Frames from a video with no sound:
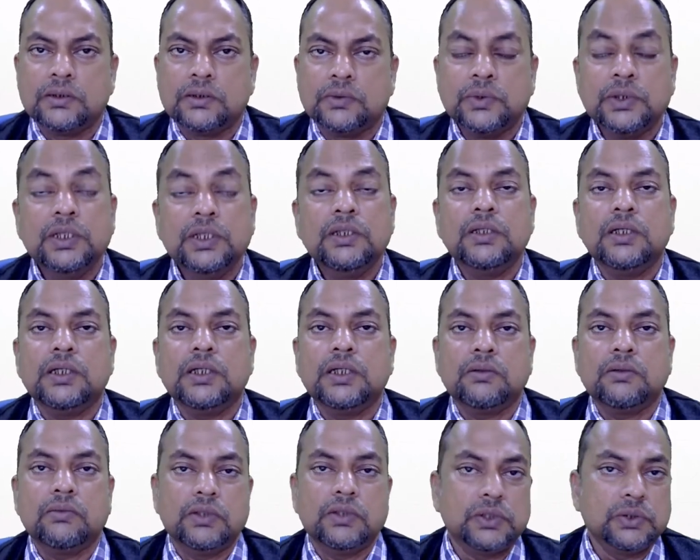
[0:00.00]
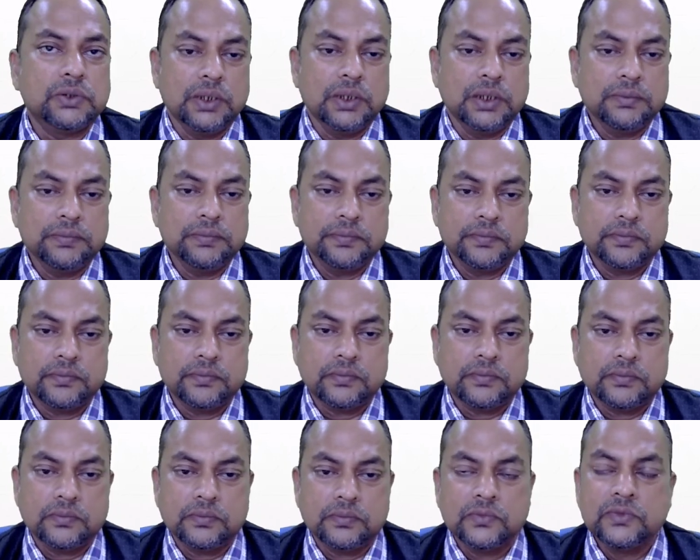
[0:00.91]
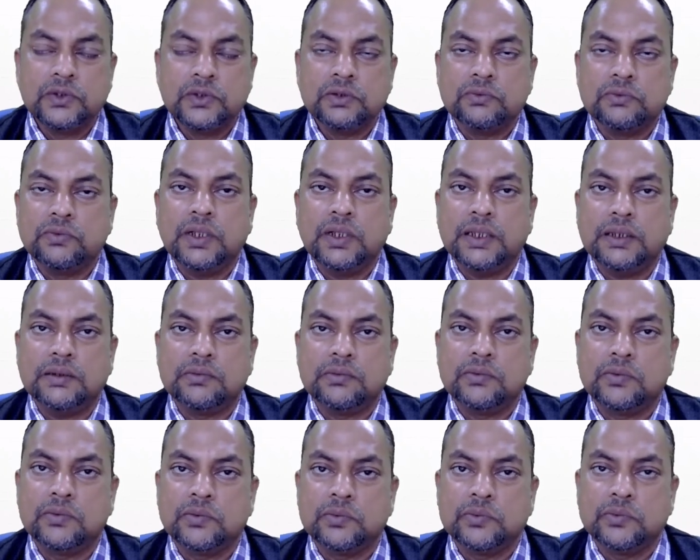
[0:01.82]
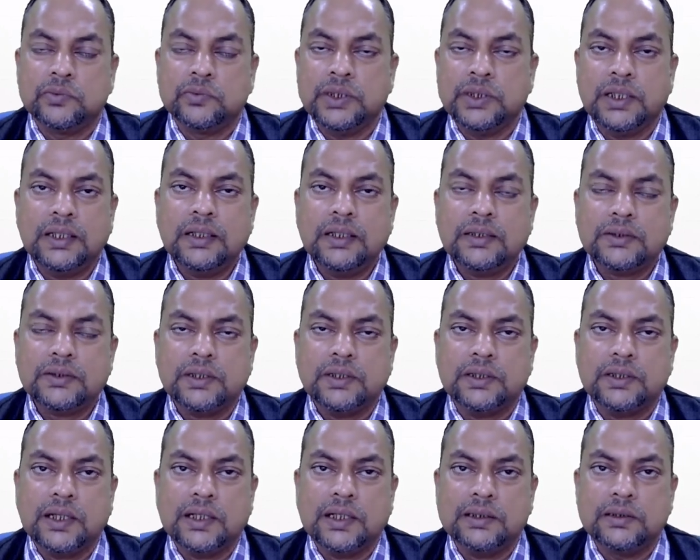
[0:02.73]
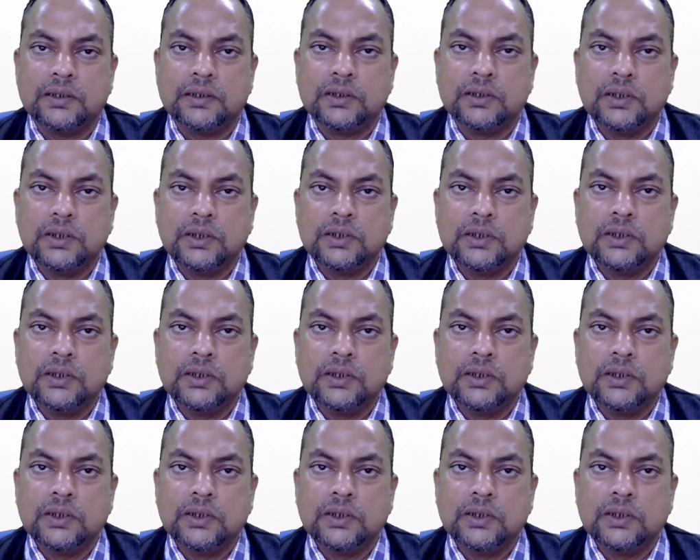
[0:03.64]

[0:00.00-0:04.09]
within the individual, where we understand that